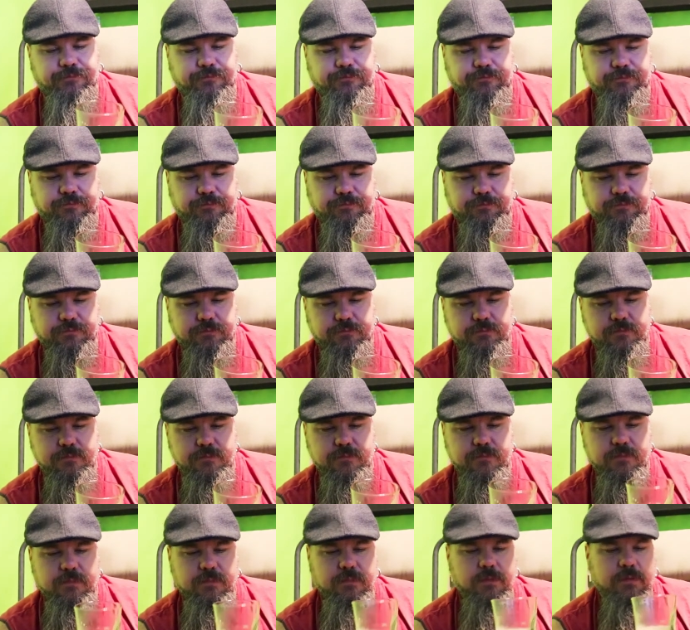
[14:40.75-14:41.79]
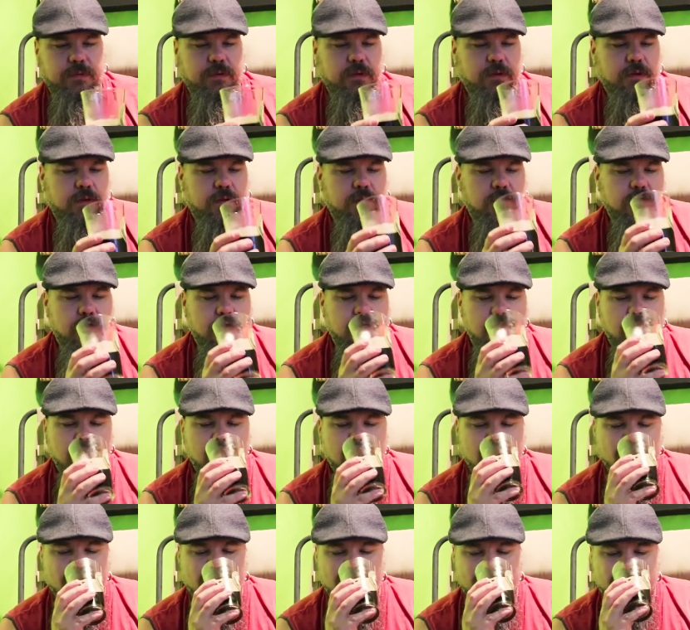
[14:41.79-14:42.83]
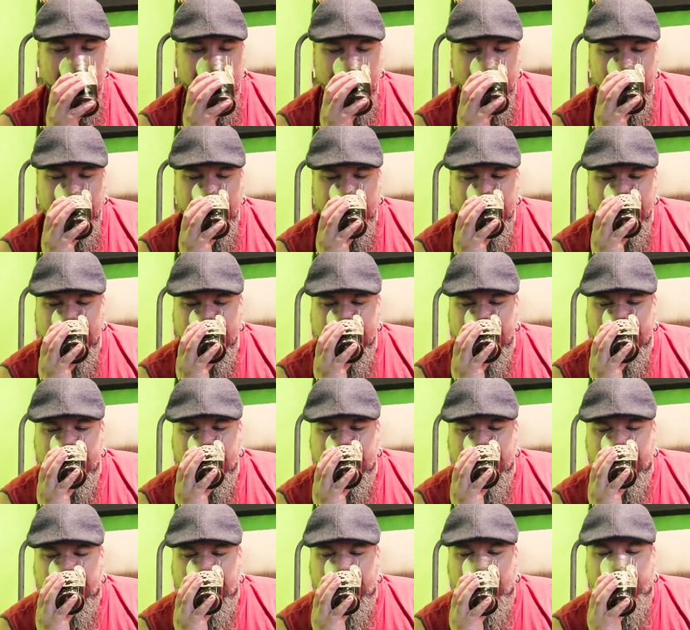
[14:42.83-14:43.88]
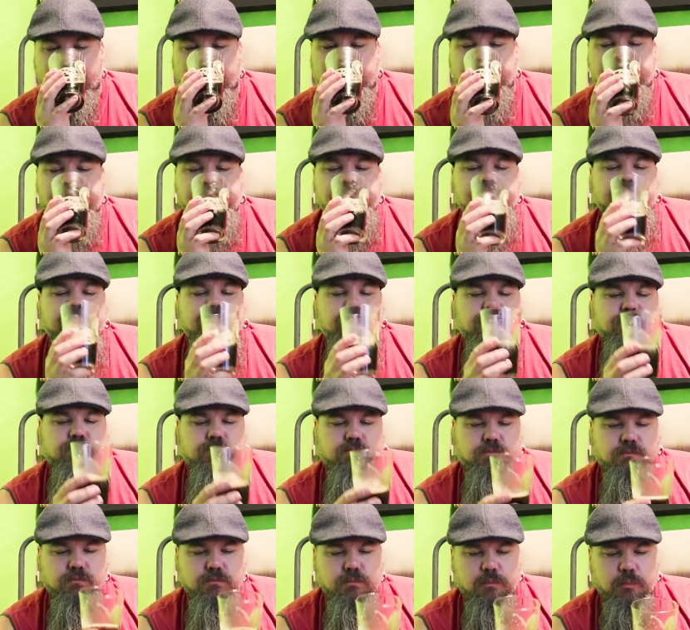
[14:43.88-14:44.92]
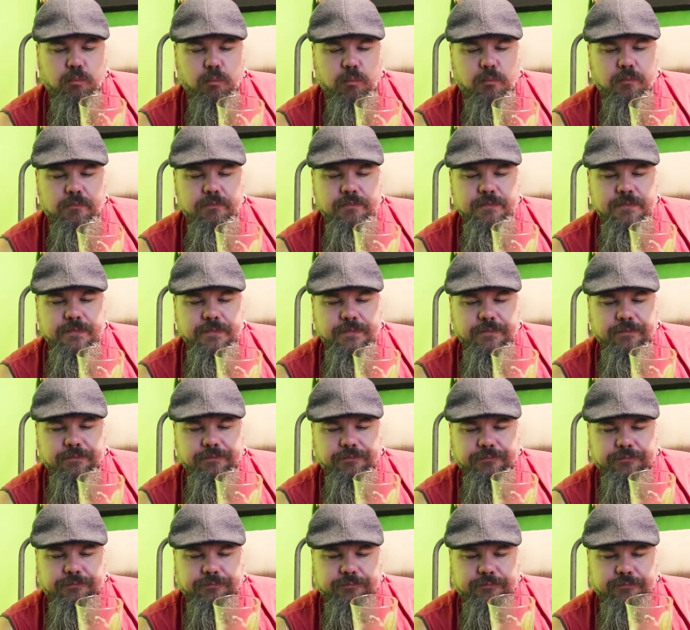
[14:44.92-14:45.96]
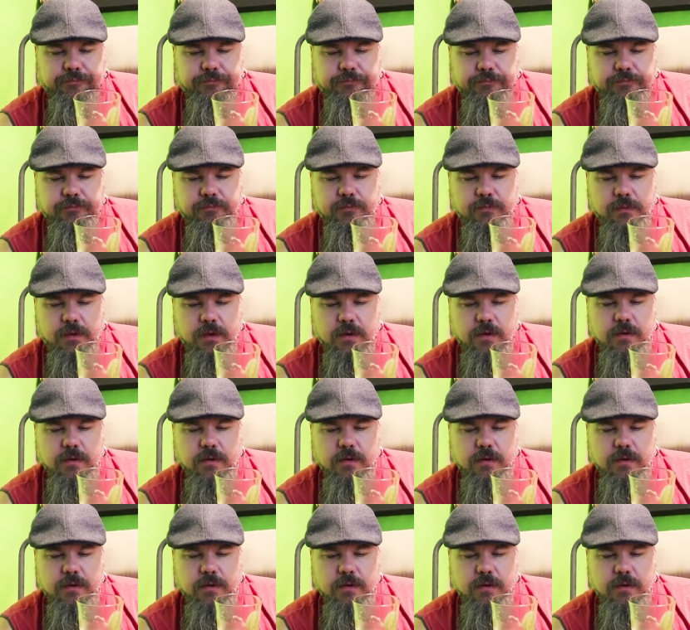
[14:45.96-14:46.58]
No one is speaking in this clip.